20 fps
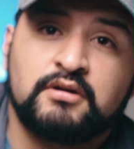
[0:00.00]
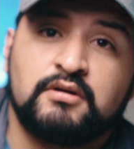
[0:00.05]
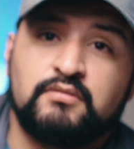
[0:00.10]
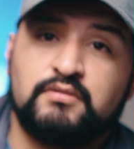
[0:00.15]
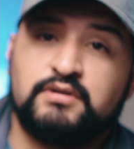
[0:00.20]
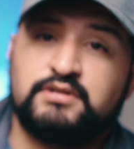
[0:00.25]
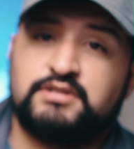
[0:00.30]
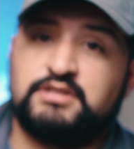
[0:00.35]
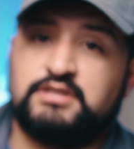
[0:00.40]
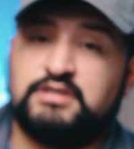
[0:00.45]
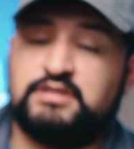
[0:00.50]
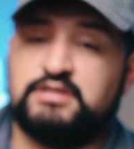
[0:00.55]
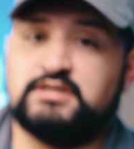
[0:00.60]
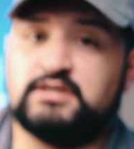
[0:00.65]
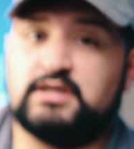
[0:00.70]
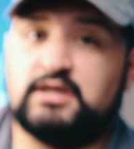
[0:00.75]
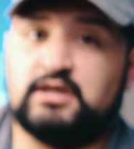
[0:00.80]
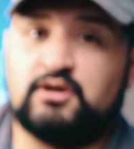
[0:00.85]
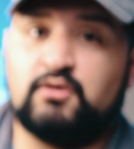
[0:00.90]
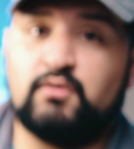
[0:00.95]
which is
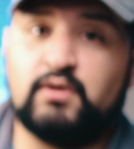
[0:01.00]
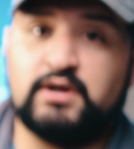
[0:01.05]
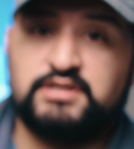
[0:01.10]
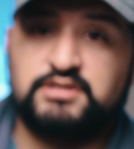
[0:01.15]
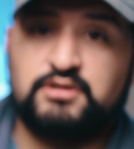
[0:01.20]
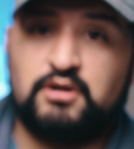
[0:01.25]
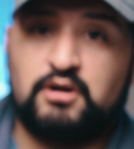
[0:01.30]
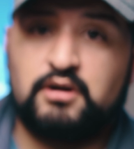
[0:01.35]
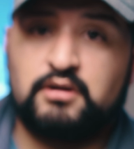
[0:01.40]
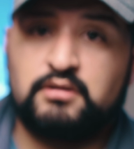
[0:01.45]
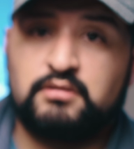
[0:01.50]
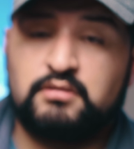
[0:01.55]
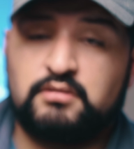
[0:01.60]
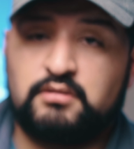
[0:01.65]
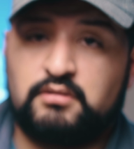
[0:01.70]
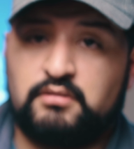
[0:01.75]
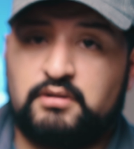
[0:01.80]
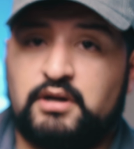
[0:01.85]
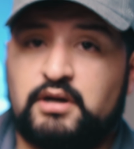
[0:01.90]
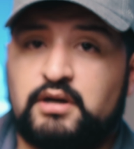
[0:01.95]
a Quasar,
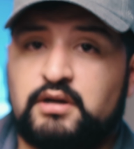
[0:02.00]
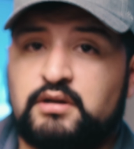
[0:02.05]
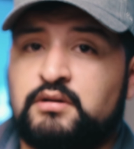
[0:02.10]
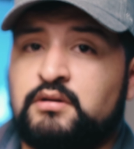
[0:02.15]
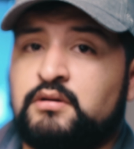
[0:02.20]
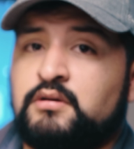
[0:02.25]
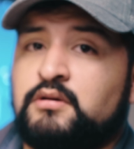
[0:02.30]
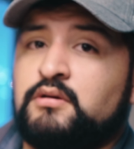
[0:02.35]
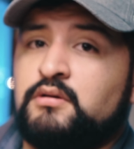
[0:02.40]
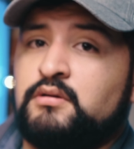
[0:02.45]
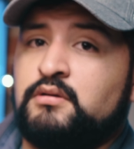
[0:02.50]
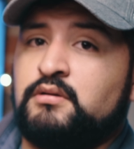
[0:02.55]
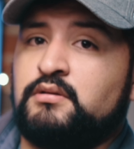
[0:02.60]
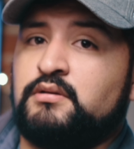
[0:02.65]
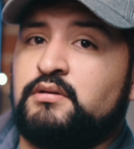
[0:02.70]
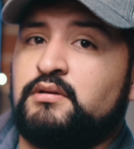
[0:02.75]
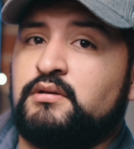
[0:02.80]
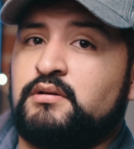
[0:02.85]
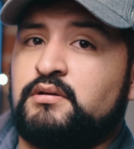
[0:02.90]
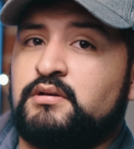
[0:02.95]
okay?
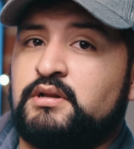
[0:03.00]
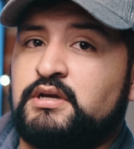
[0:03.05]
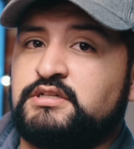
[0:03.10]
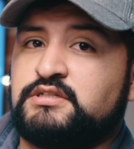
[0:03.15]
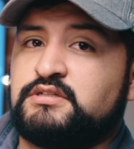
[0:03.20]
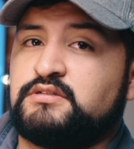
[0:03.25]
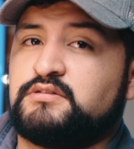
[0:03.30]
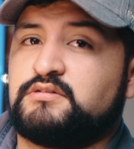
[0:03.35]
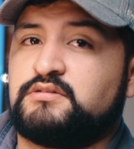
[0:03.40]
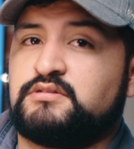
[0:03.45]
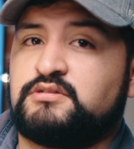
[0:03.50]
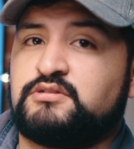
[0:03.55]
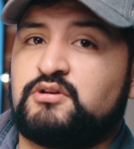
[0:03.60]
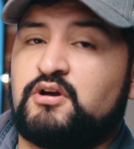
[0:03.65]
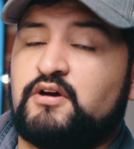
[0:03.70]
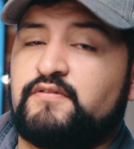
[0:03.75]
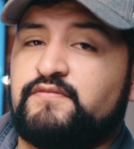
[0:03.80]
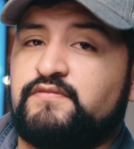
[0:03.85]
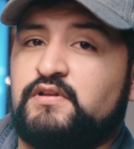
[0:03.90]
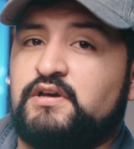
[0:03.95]
Nice
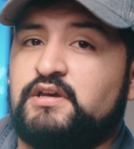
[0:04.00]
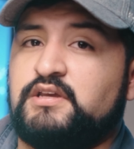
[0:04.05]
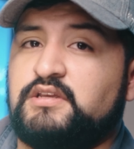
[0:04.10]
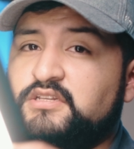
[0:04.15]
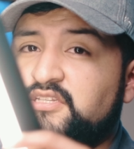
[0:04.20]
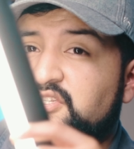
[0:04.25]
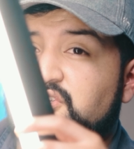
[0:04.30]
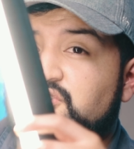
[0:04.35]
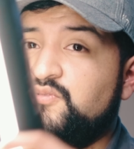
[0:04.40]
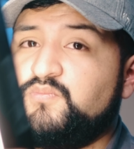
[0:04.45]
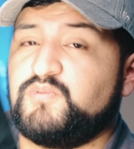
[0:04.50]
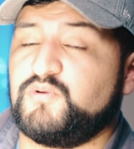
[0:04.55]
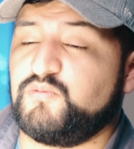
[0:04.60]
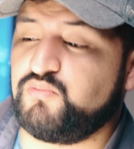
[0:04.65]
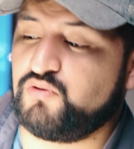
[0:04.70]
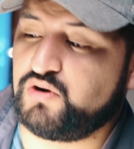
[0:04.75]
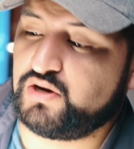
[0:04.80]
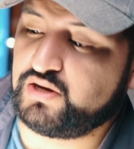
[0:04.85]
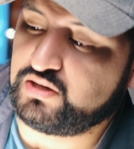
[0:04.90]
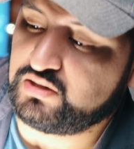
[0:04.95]
soft light, it's super
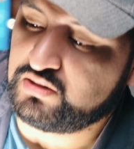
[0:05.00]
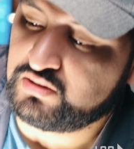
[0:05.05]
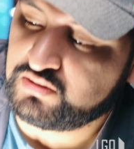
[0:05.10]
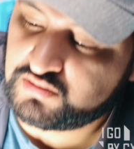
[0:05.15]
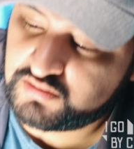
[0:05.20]
bright.